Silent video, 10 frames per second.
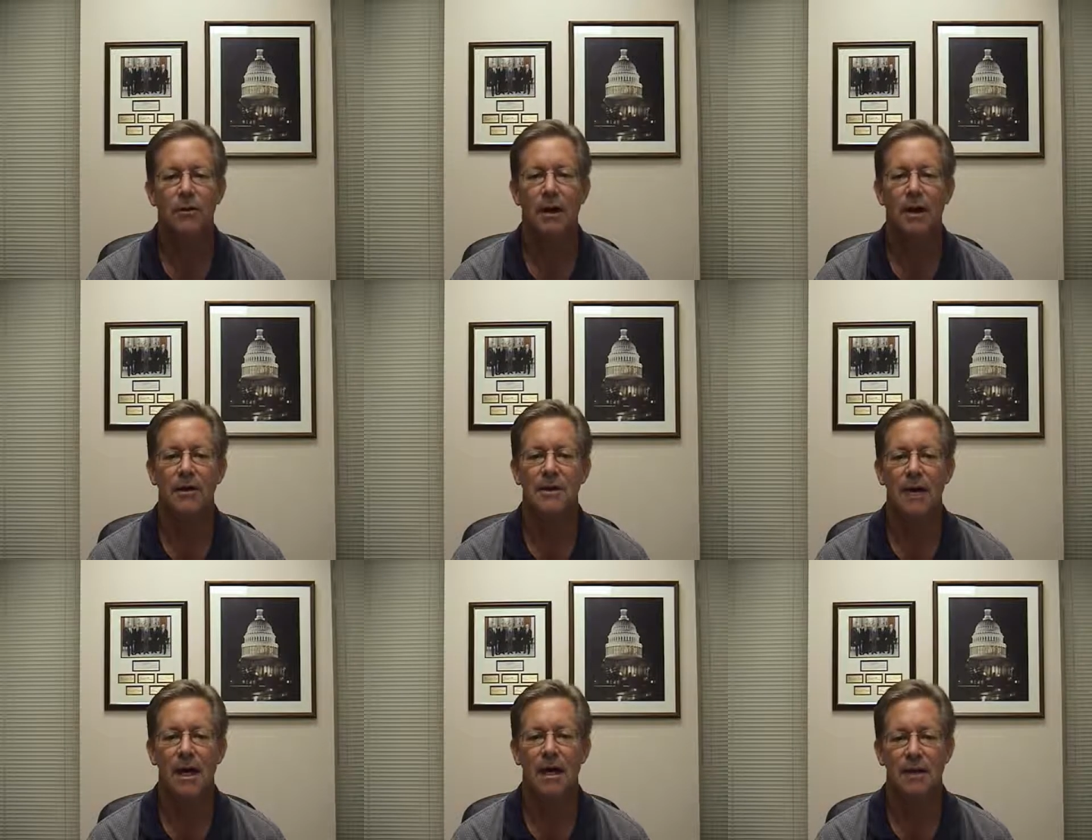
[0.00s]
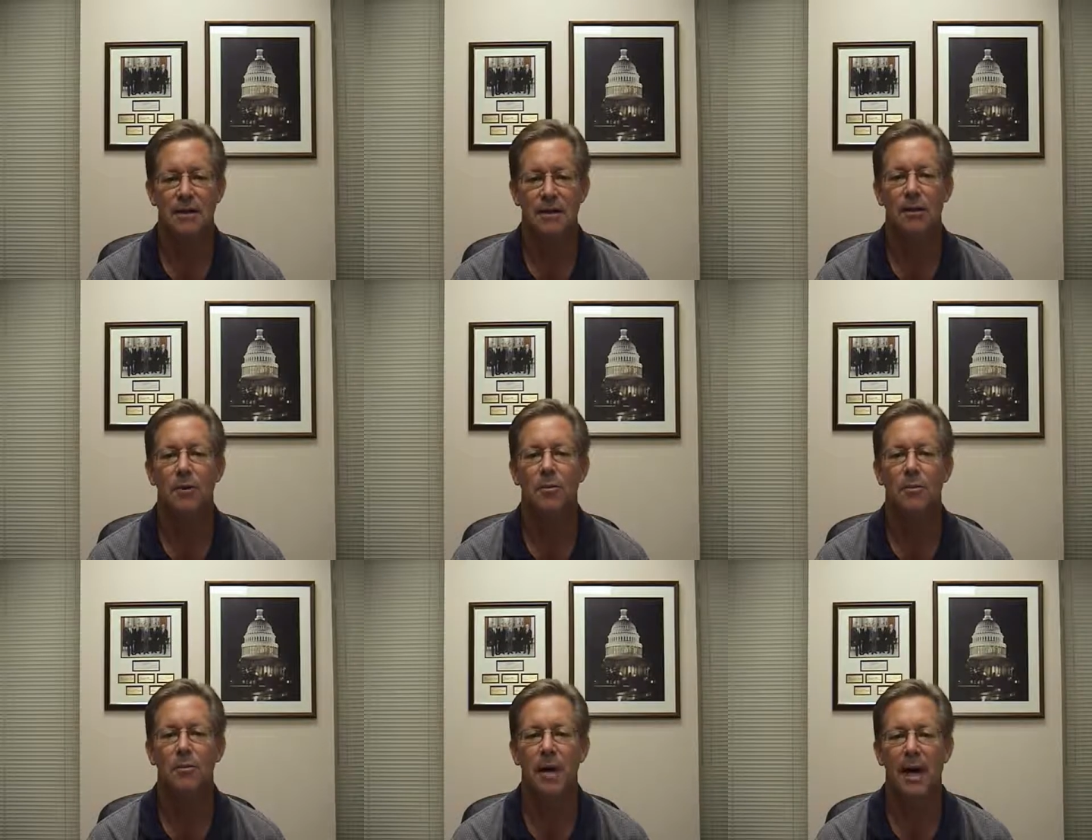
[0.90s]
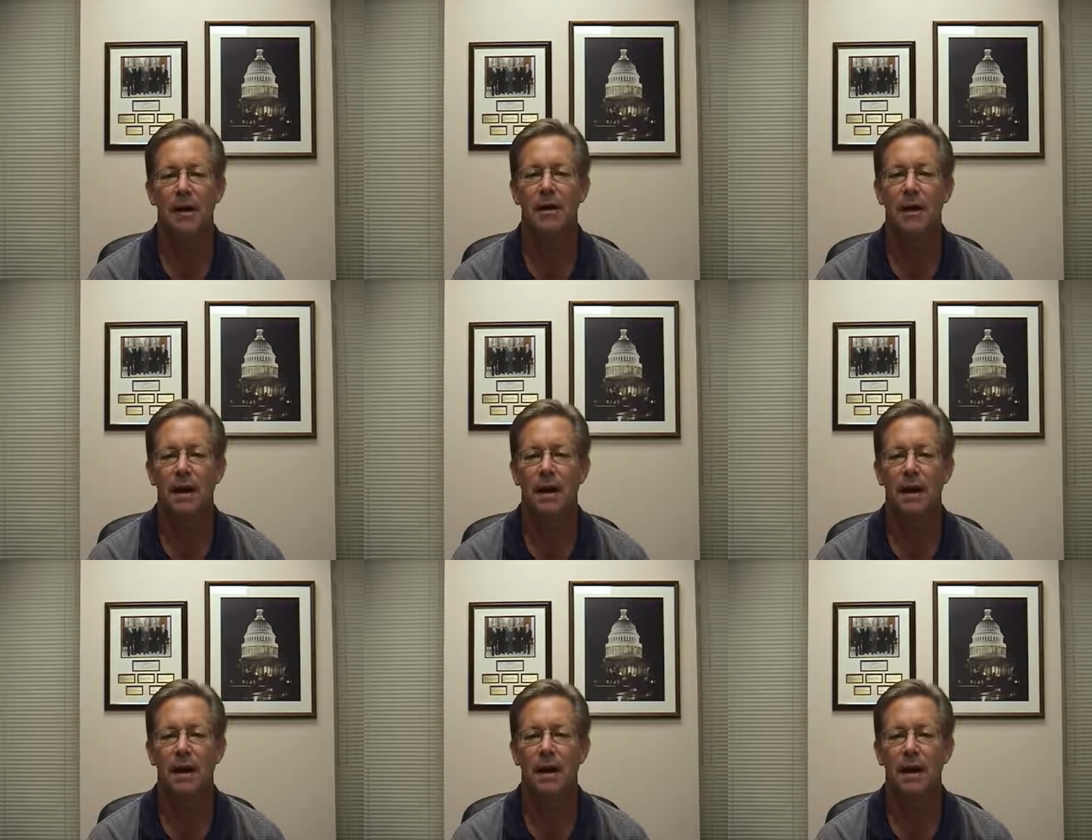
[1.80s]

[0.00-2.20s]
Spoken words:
on record saying a single-payer